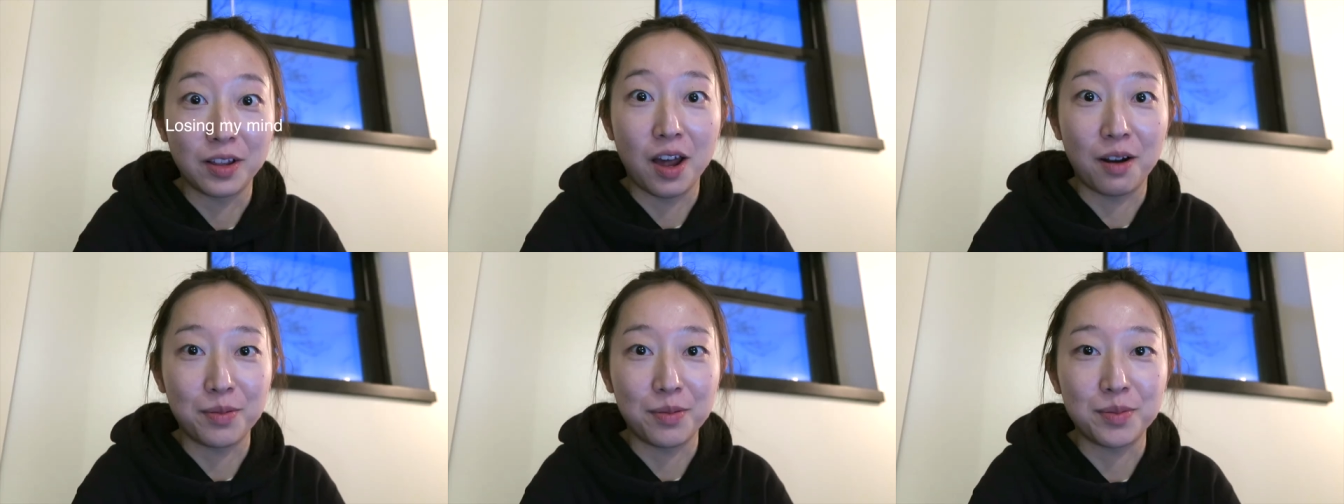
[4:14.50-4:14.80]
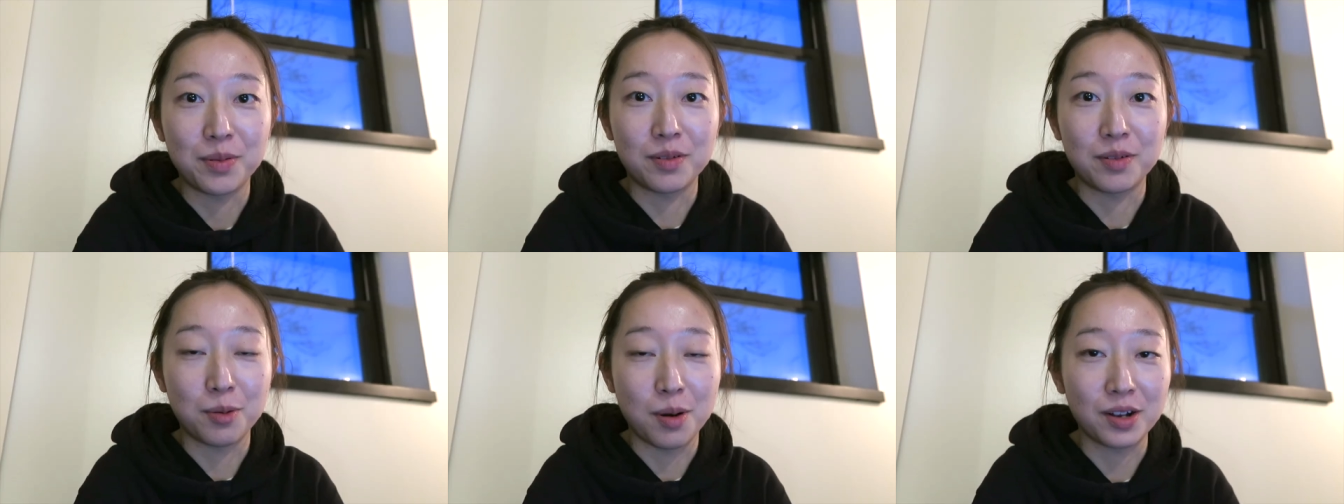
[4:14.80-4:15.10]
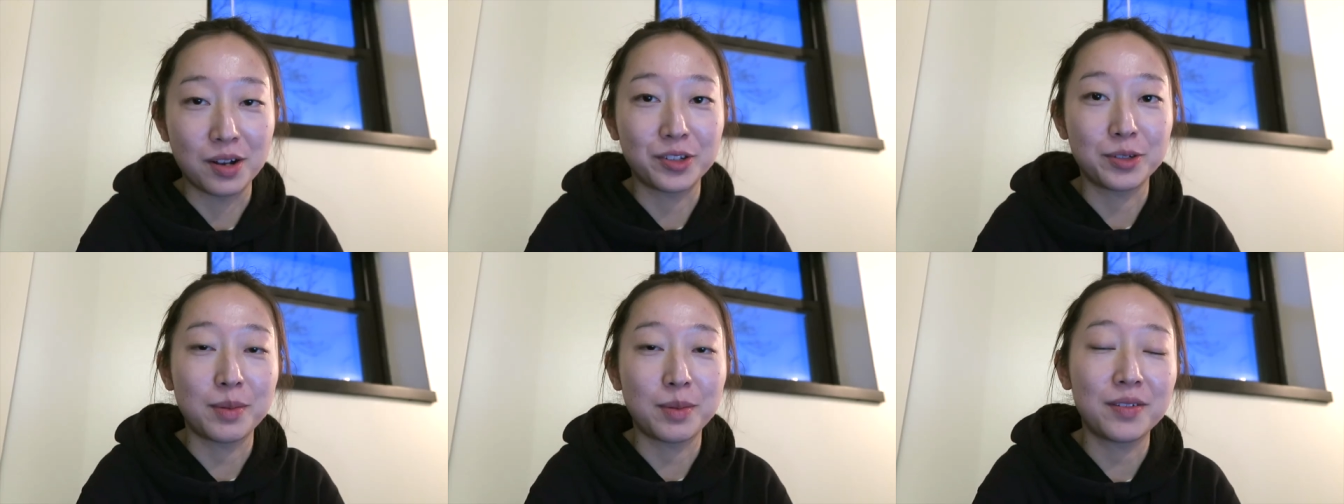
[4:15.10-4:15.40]
lot of people are
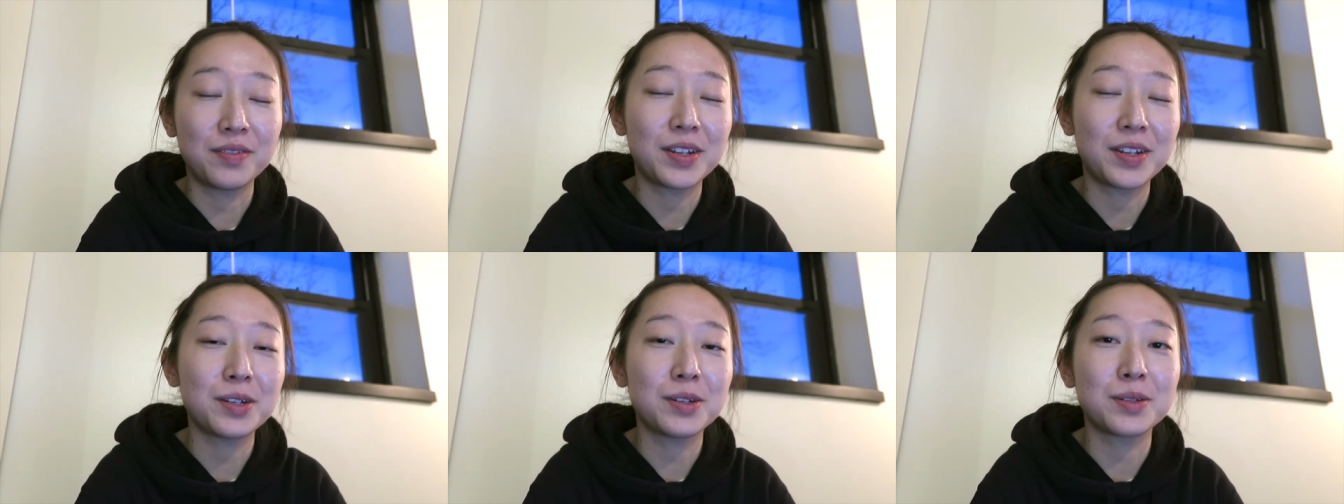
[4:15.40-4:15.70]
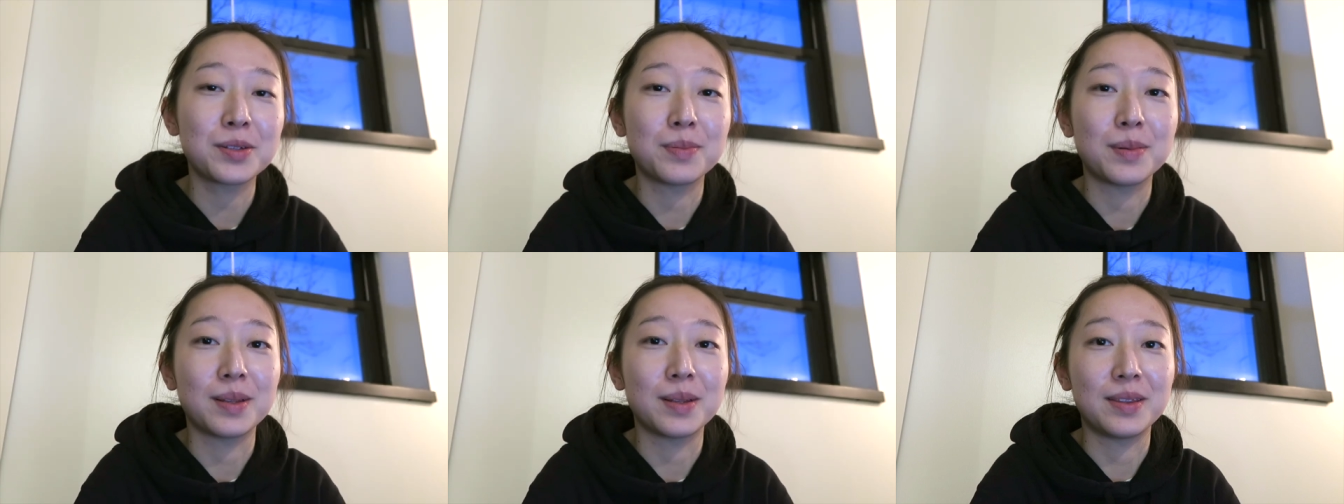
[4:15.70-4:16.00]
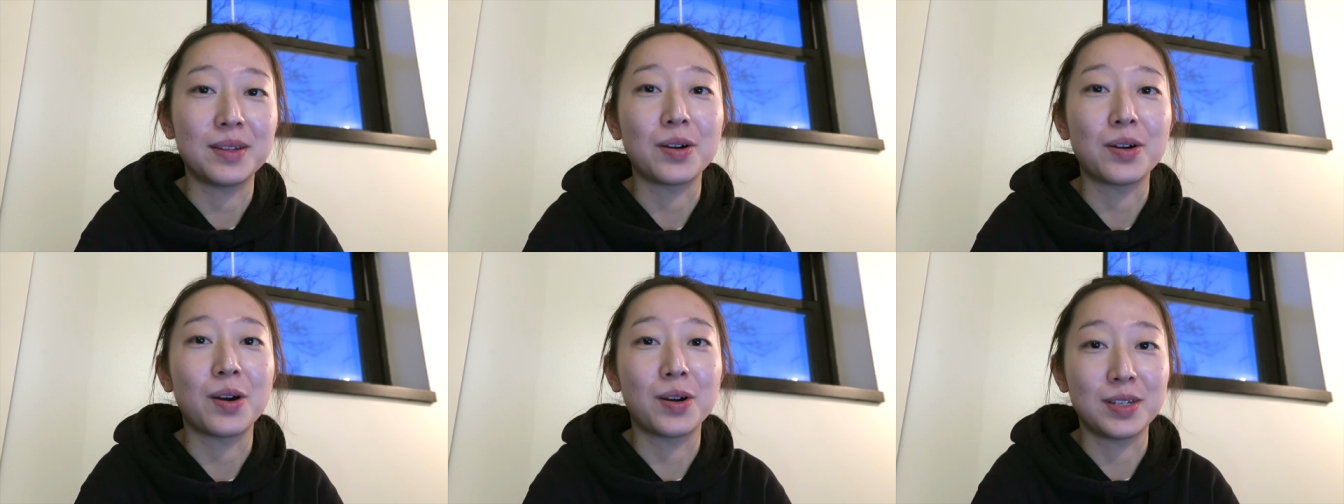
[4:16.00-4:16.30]
watching my videos, but
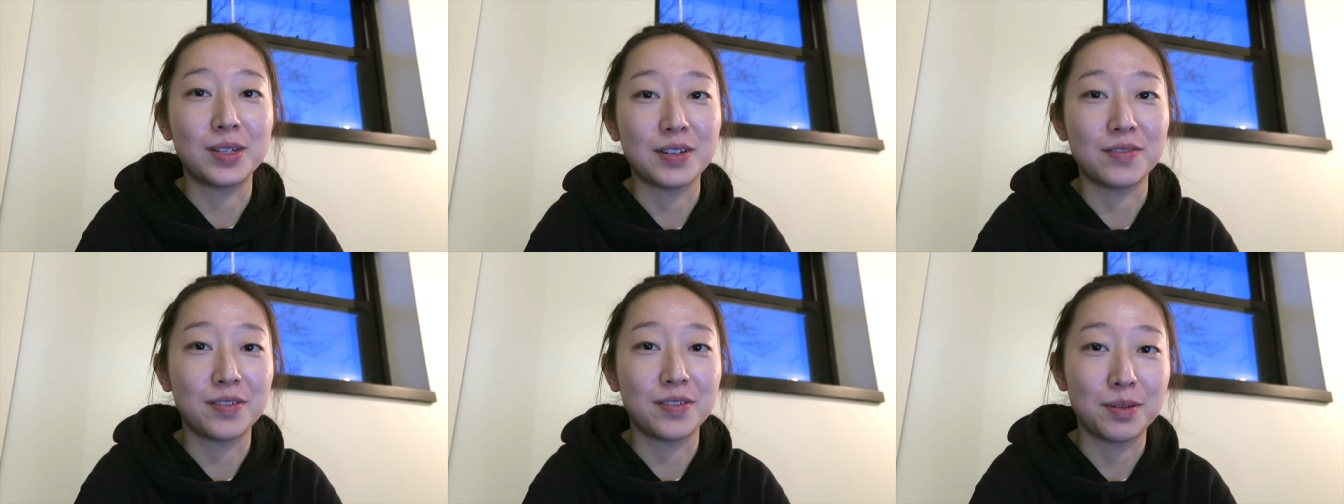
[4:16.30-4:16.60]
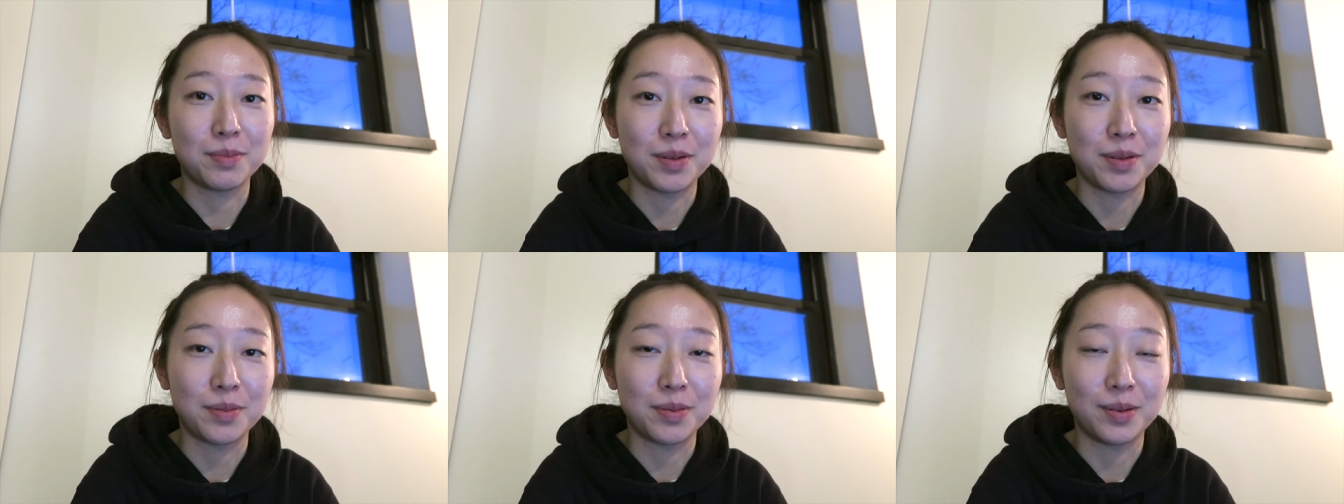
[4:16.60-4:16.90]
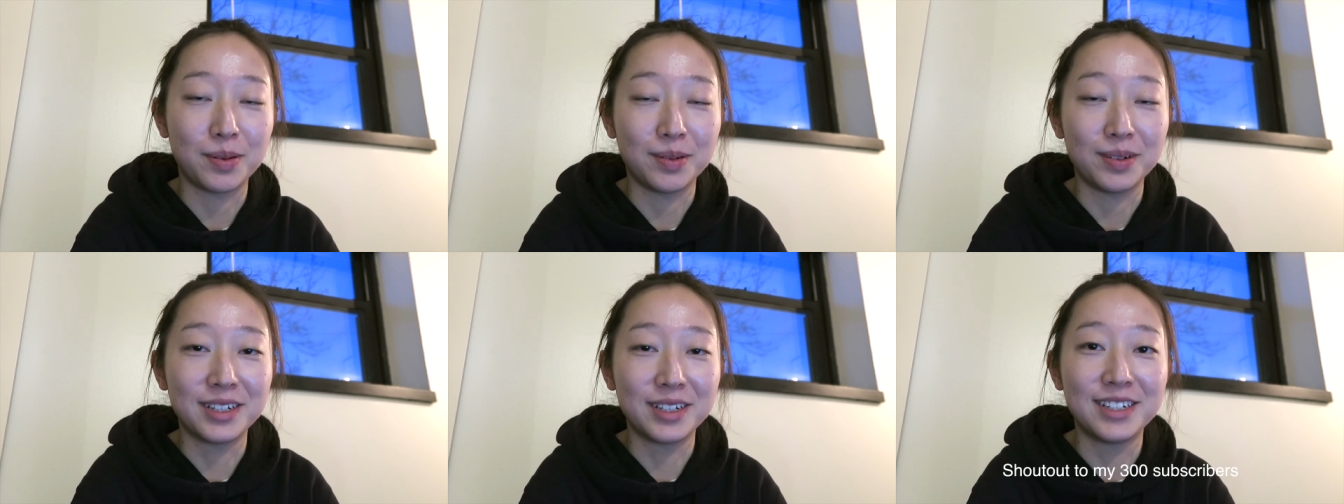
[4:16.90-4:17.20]
there are definitely
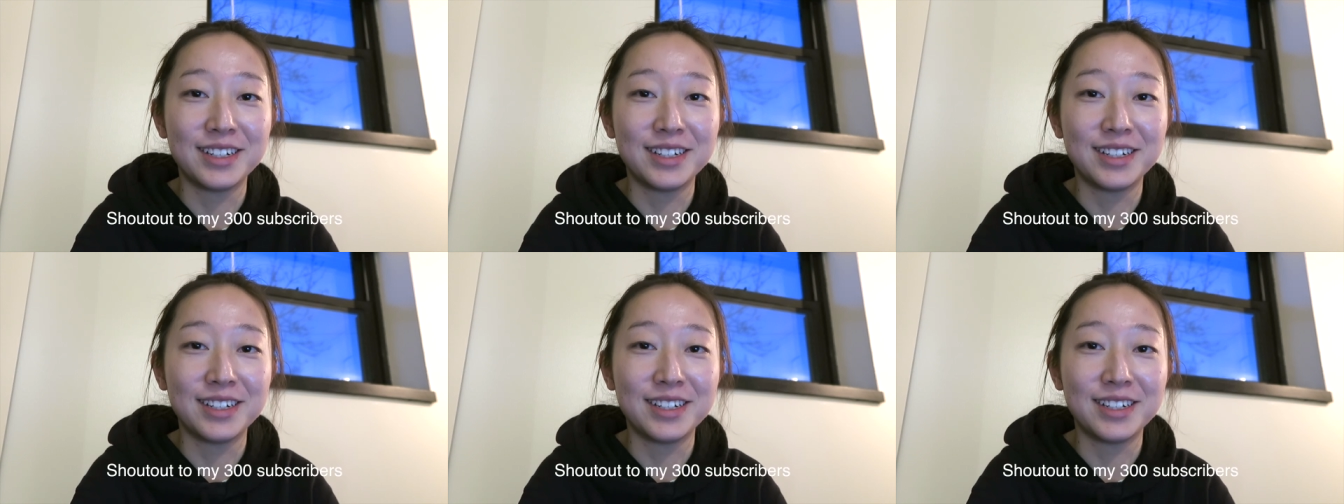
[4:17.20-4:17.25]
people